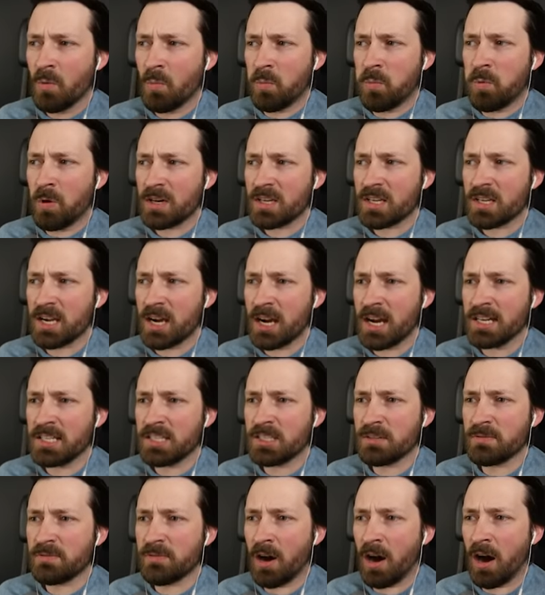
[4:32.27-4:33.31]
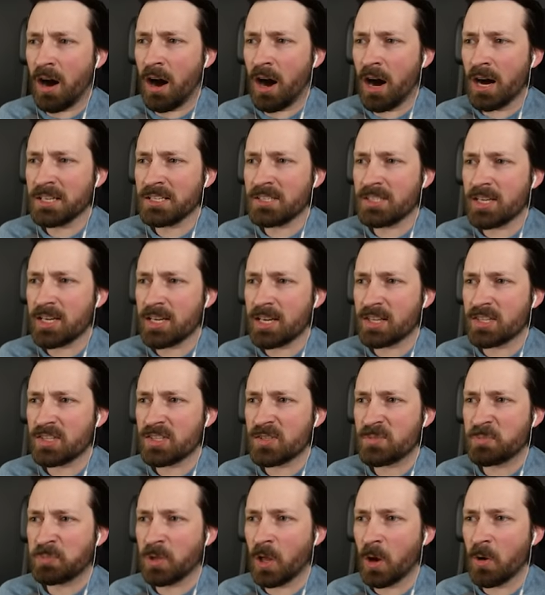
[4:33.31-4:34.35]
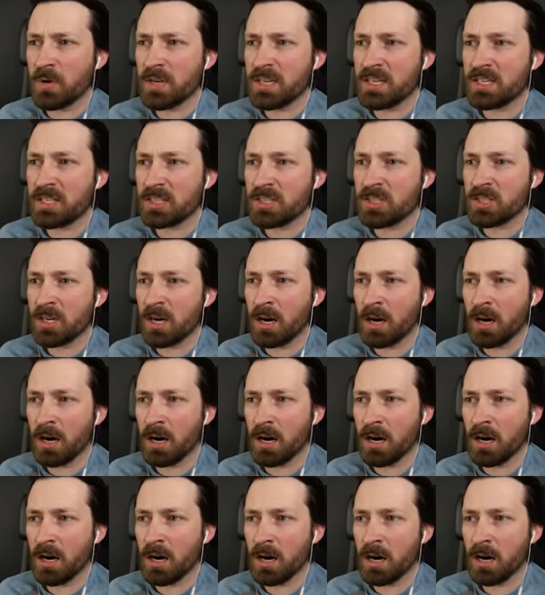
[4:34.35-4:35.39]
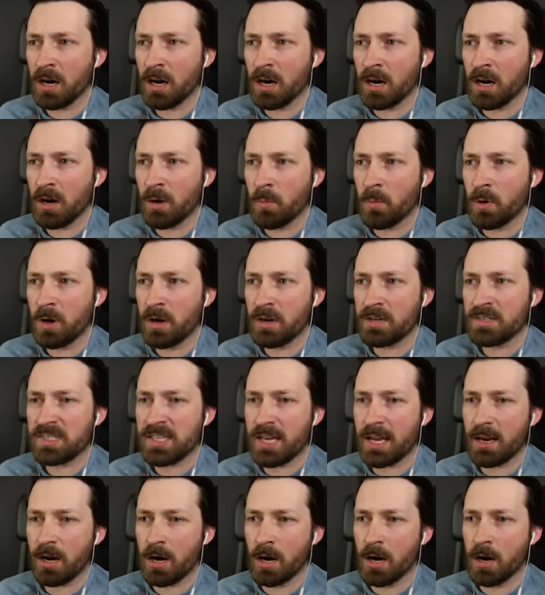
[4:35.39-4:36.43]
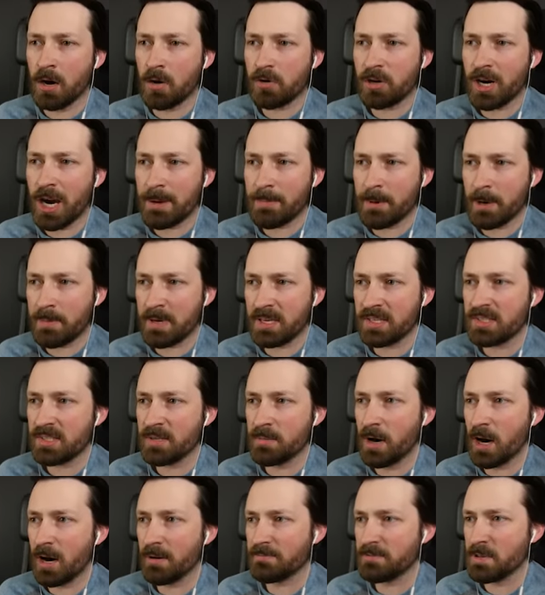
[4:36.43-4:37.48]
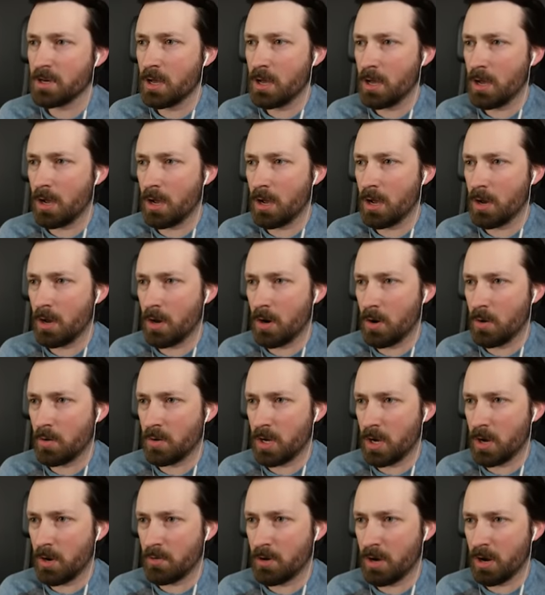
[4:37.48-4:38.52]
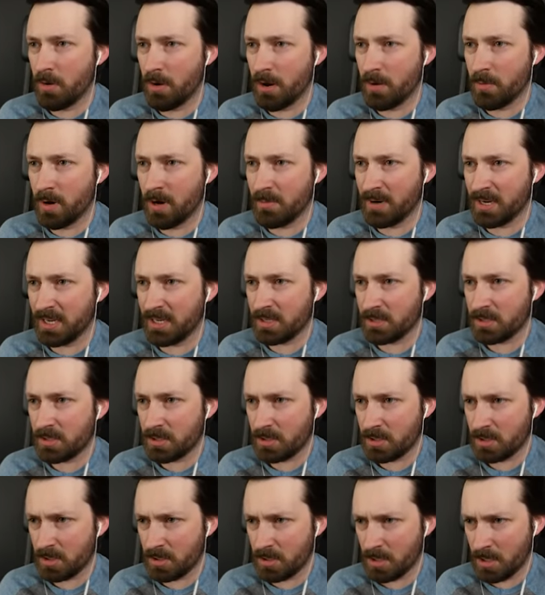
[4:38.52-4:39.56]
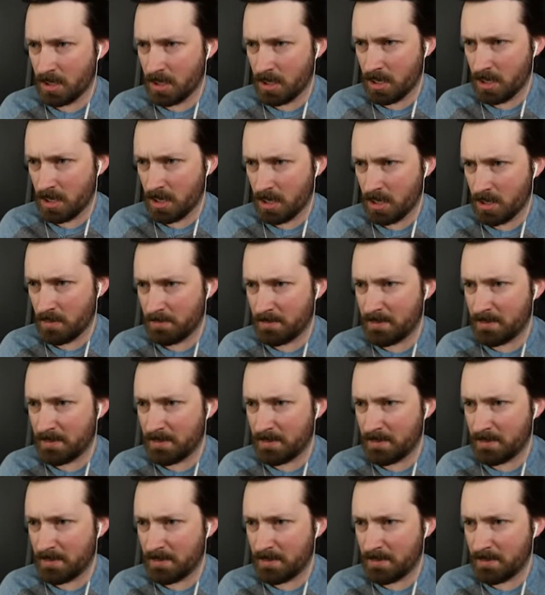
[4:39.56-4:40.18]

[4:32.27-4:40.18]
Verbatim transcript: What kind of haunted exploding guitar was that? Oh crap, I pissed them off. No, I want my guitar